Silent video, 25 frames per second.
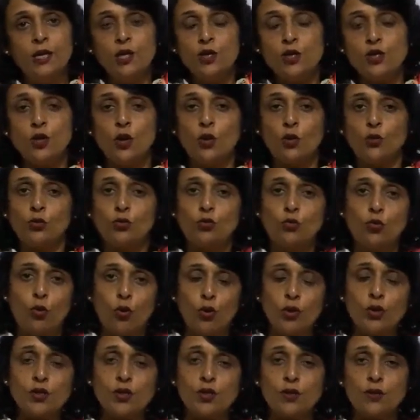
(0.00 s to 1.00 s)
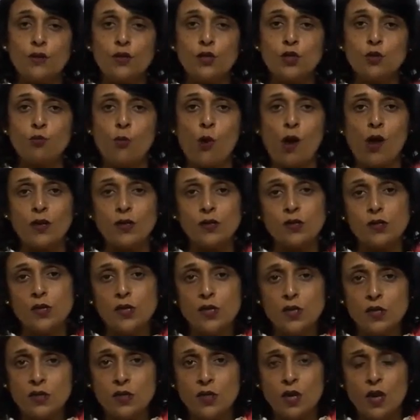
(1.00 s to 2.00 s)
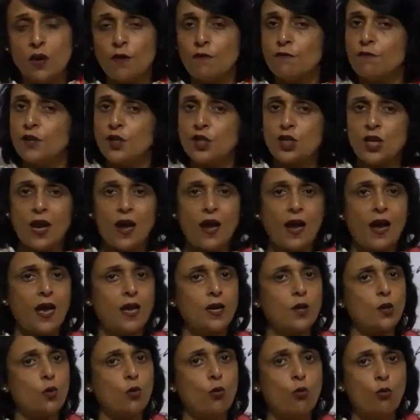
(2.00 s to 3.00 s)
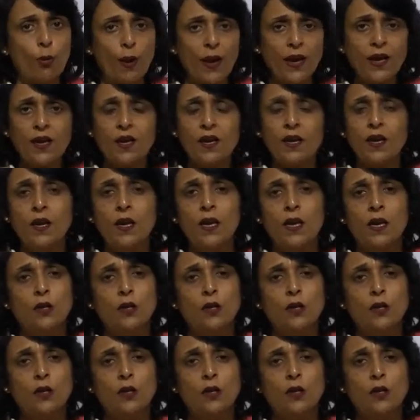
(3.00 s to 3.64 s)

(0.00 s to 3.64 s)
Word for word: So those responses which are quick